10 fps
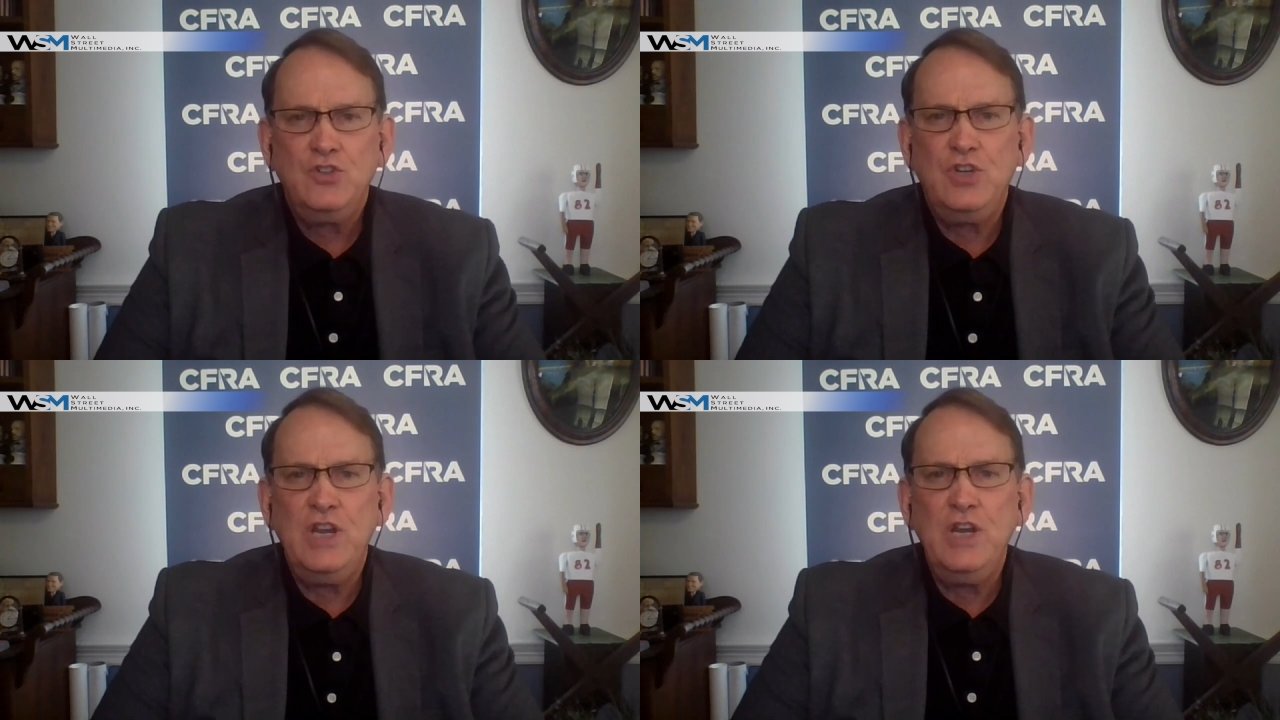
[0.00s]

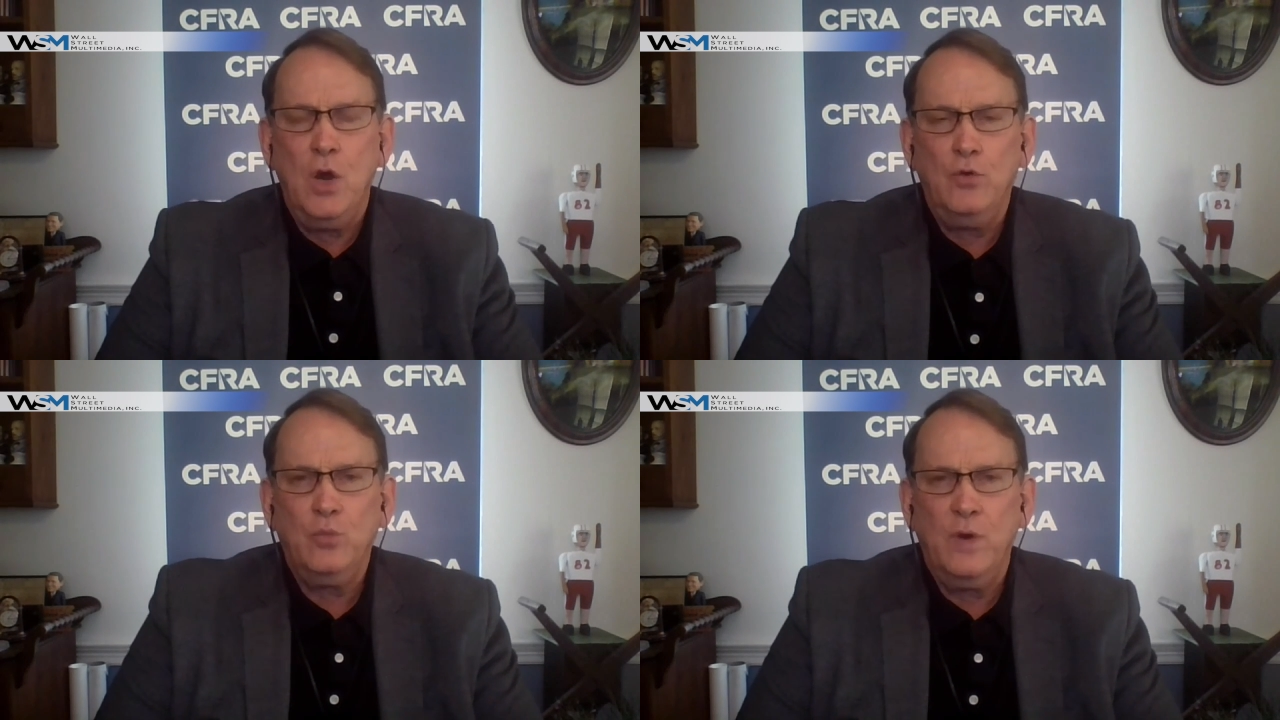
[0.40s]
she
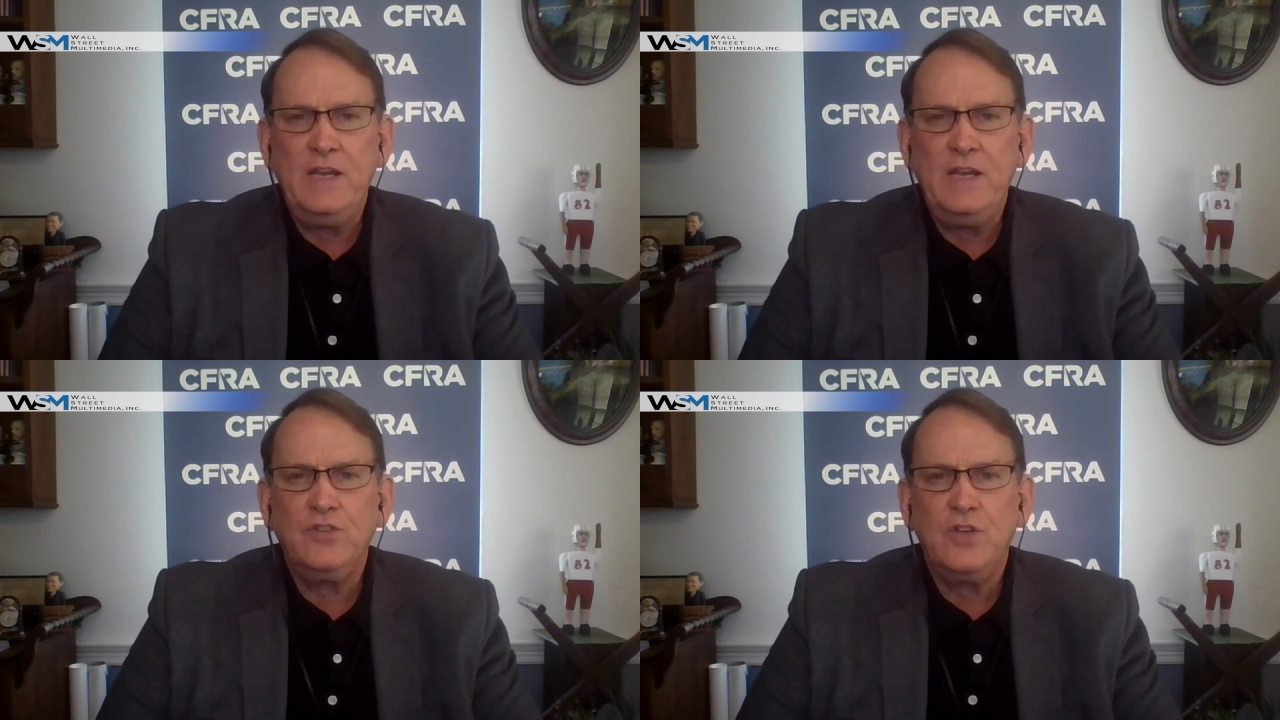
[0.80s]
knows
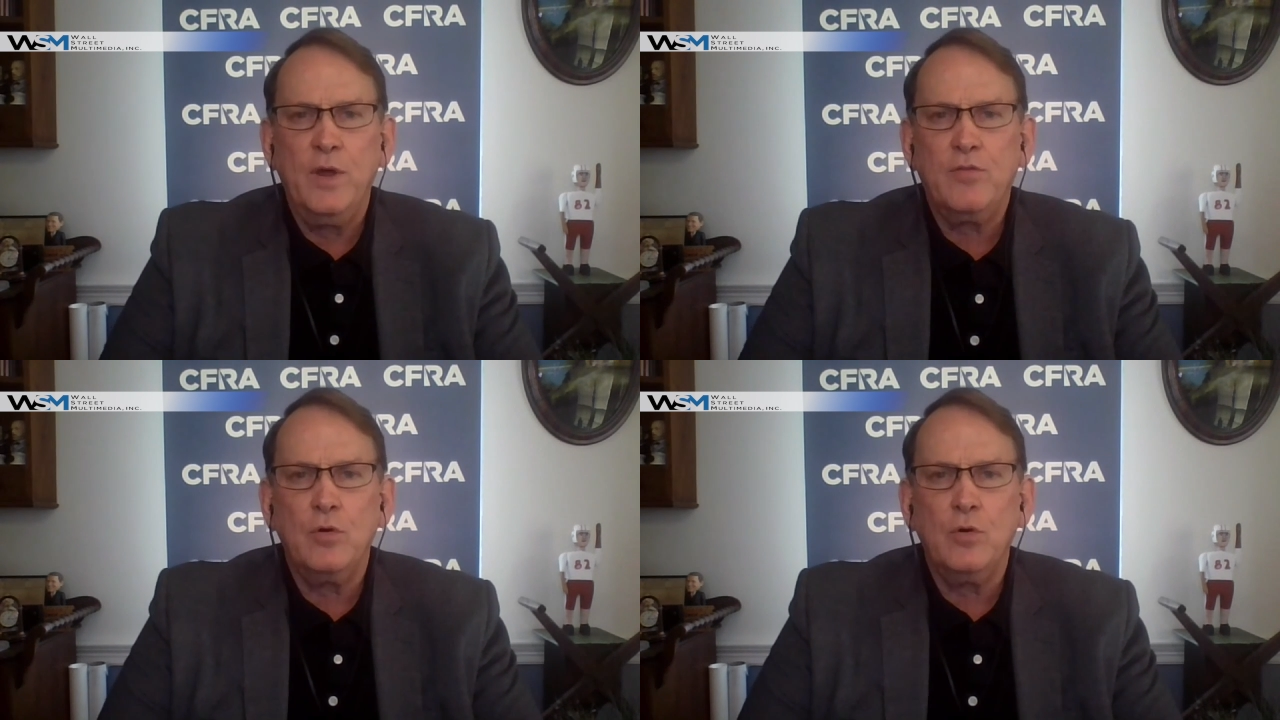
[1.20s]
what he's
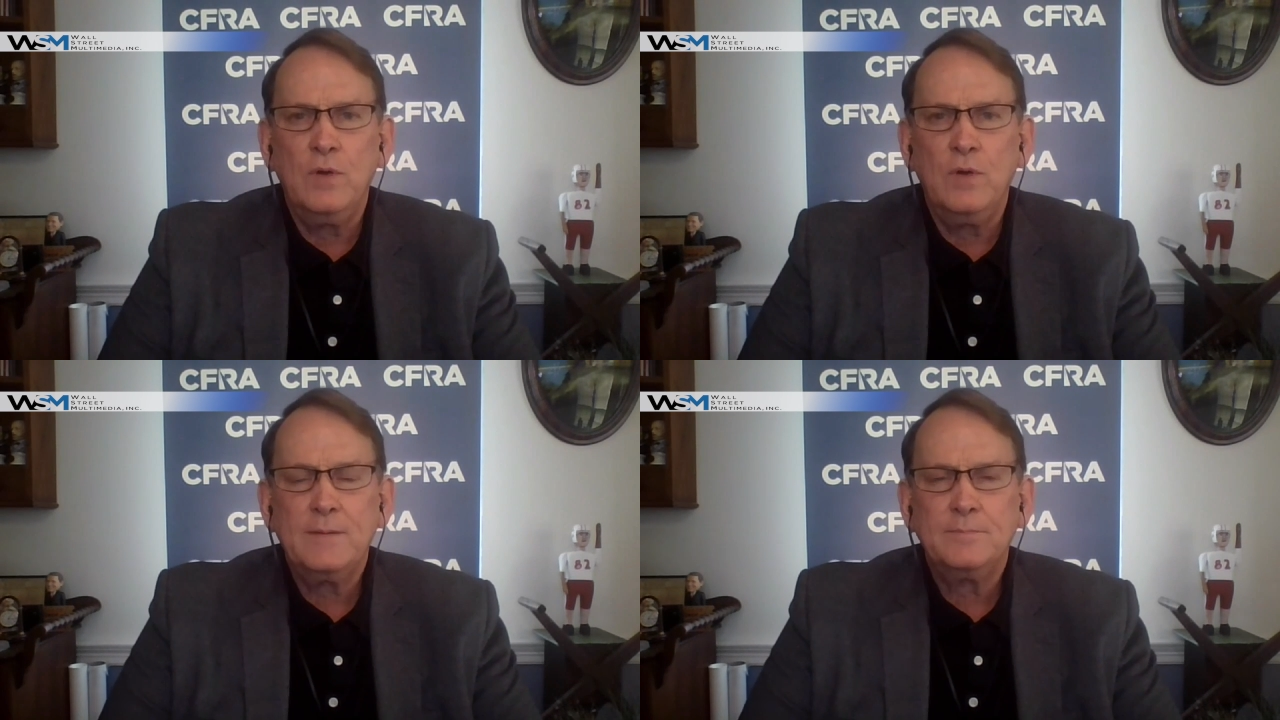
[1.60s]
going through.